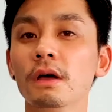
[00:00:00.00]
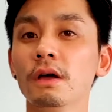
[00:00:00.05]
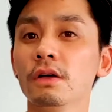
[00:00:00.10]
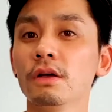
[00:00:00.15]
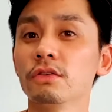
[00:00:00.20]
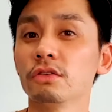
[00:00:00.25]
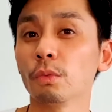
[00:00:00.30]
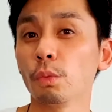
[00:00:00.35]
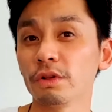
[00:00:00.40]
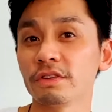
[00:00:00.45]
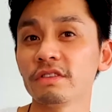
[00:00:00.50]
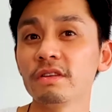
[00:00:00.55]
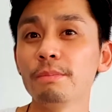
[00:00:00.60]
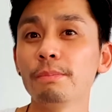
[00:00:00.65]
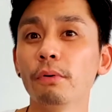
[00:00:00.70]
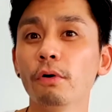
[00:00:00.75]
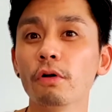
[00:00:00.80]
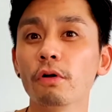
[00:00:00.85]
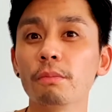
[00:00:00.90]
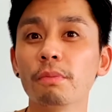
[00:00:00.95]
So what's
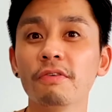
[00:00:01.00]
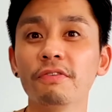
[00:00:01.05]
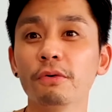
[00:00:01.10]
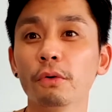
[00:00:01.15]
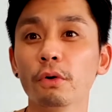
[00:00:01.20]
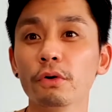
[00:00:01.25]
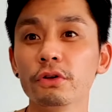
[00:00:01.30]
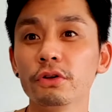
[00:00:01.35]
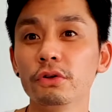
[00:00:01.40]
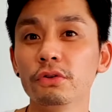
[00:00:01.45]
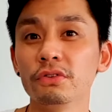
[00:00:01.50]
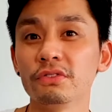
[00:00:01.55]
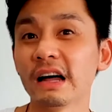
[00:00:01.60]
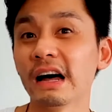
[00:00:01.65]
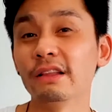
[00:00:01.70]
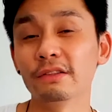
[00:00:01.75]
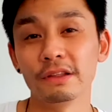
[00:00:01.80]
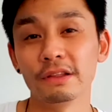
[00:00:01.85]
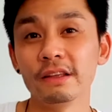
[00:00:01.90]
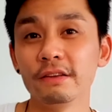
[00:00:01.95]
important before you
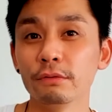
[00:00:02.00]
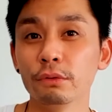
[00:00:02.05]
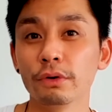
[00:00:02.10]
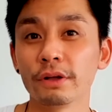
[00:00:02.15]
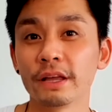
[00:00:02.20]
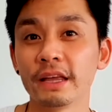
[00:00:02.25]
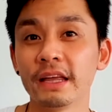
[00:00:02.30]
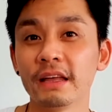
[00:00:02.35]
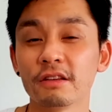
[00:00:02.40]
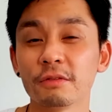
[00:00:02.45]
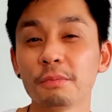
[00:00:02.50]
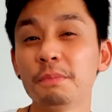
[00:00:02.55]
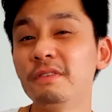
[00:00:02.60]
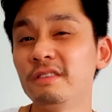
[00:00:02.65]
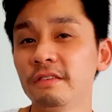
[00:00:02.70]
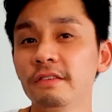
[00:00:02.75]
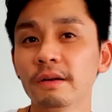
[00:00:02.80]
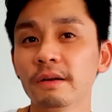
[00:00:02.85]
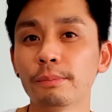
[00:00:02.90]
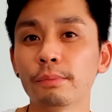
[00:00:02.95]
start looking at
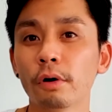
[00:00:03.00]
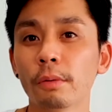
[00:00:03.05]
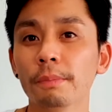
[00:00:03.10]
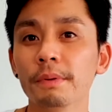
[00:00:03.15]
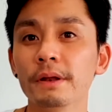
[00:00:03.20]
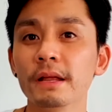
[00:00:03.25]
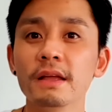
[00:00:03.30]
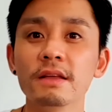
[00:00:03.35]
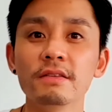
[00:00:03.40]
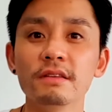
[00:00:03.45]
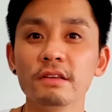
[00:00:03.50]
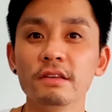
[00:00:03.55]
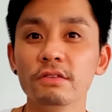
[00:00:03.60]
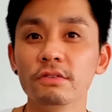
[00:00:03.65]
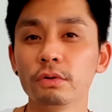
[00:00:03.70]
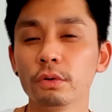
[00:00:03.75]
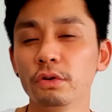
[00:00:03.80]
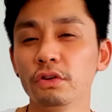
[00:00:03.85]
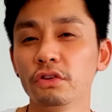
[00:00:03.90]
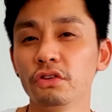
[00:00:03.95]
specific properties is
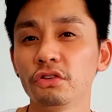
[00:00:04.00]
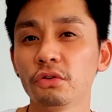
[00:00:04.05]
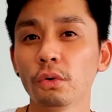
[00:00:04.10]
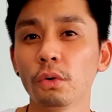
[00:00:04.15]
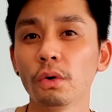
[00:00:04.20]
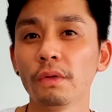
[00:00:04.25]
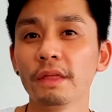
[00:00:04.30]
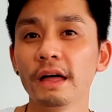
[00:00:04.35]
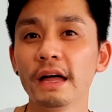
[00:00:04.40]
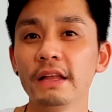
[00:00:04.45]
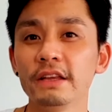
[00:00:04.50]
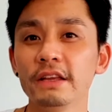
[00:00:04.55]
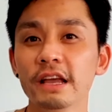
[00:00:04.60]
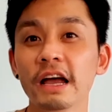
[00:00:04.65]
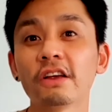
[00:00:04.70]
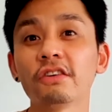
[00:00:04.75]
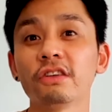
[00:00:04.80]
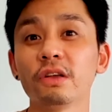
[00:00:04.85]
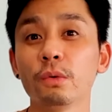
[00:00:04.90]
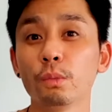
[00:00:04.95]
to ensure that you're
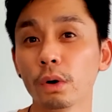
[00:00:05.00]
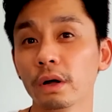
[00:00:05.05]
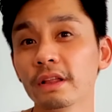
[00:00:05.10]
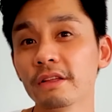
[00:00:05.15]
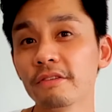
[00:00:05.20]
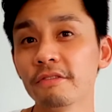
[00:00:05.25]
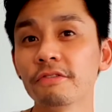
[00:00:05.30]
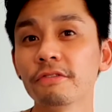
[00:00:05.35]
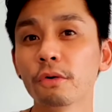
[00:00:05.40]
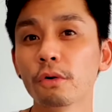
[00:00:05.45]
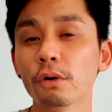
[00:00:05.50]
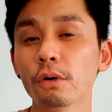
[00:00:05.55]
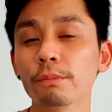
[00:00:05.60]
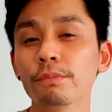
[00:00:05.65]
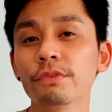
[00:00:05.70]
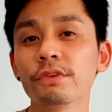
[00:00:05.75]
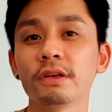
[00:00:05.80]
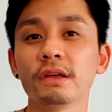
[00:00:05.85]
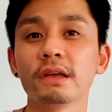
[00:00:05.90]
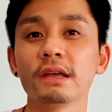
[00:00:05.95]
actually well
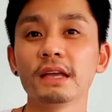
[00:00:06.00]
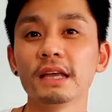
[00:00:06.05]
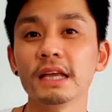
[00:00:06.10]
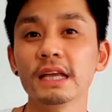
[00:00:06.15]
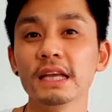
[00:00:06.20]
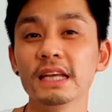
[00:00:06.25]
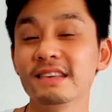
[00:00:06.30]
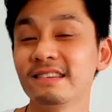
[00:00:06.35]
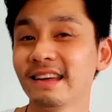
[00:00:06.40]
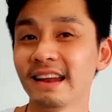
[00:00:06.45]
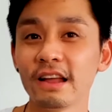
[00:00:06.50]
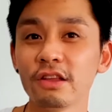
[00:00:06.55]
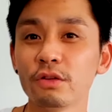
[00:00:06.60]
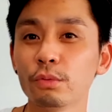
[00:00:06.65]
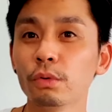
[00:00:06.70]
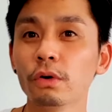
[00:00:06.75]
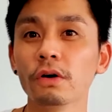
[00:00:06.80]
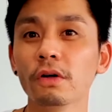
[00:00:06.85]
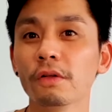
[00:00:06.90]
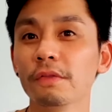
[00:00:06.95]
informed. In today's
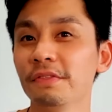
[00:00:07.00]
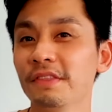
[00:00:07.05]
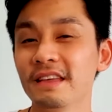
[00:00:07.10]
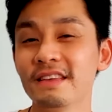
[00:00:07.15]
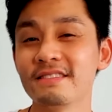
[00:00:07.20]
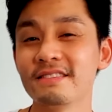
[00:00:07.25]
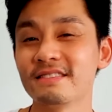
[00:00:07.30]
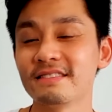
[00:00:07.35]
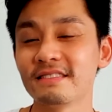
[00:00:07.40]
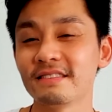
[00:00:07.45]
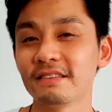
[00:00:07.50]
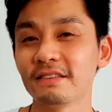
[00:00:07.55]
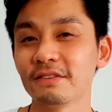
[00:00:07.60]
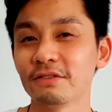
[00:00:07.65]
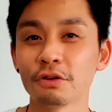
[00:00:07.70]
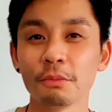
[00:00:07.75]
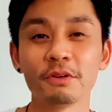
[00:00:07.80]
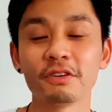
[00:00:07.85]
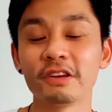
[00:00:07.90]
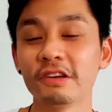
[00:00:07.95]
world, there's
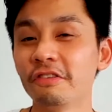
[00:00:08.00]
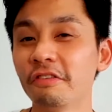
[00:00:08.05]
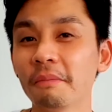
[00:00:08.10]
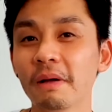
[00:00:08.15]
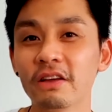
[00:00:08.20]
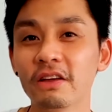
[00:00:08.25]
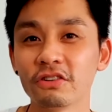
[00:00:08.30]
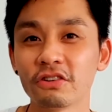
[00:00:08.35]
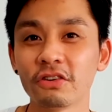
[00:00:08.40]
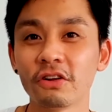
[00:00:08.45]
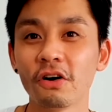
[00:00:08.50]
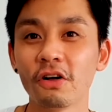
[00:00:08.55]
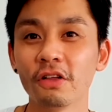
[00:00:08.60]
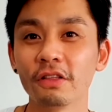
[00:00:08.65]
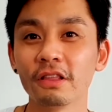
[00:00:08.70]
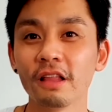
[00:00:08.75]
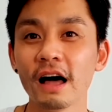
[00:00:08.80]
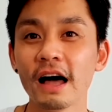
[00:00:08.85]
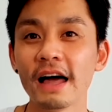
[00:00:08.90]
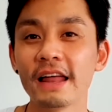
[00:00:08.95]
so much information
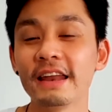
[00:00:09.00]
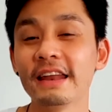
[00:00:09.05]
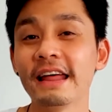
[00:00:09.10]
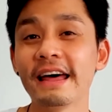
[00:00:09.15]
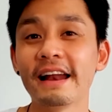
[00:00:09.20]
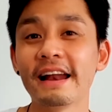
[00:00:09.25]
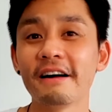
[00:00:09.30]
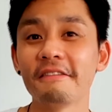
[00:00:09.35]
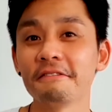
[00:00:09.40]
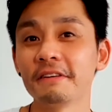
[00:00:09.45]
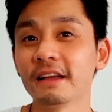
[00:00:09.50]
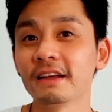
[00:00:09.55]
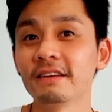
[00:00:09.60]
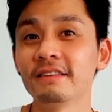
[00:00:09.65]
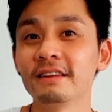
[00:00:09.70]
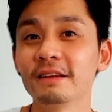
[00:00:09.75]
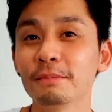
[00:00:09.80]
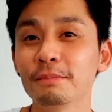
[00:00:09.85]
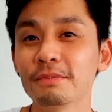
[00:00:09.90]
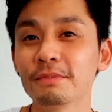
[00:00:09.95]
online at our
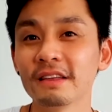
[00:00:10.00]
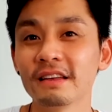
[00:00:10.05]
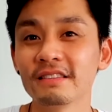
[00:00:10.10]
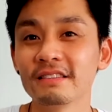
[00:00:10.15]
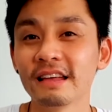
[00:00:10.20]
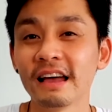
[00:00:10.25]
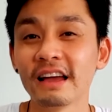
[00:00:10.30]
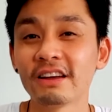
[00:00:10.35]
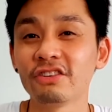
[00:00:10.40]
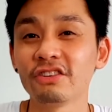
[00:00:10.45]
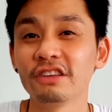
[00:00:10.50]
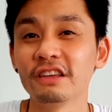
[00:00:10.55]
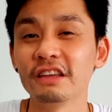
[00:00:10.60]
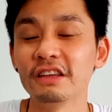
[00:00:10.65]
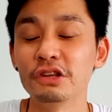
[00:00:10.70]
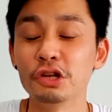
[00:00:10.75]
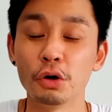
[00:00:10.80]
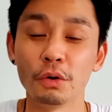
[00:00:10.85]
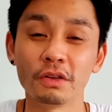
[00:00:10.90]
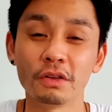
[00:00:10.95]
fingertips, there's actually
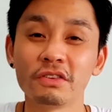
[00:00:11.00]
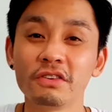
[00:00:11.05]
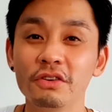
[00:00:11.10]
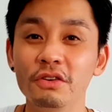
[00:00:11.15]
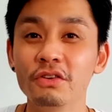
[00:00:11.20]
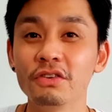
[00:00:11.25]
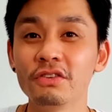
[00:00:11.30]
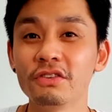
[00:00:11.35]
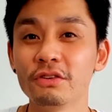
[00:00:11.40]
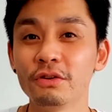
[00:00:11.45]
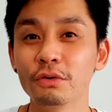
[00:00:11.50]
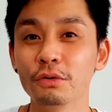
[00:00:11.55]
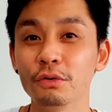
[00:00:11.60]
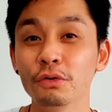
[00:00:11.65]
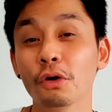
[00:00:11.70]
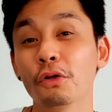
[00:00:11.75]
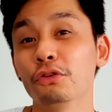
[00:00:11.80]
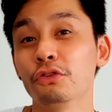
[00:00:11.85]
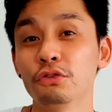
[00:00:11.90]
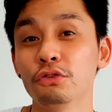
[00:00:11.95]
no excuse to
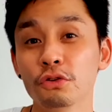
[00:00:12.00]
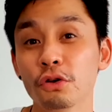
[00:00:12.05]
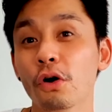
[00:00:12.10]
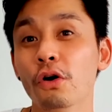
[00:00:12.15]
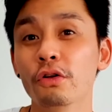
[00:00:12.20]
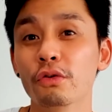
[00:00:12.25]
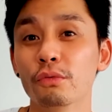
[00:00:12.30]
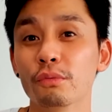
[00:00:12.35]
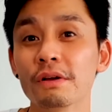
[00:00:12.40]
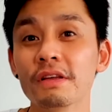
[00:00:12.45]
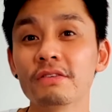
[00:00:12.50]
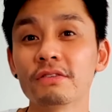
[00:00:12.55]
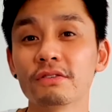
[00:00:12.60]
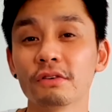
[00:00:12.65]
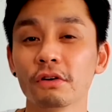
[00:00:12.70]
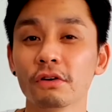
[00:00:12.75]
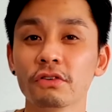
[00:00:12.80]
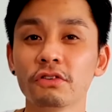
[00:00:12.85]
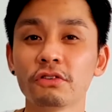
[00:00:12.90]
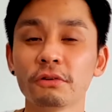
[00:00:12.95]
not do your own
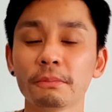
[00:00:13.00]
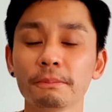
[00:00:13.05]
research.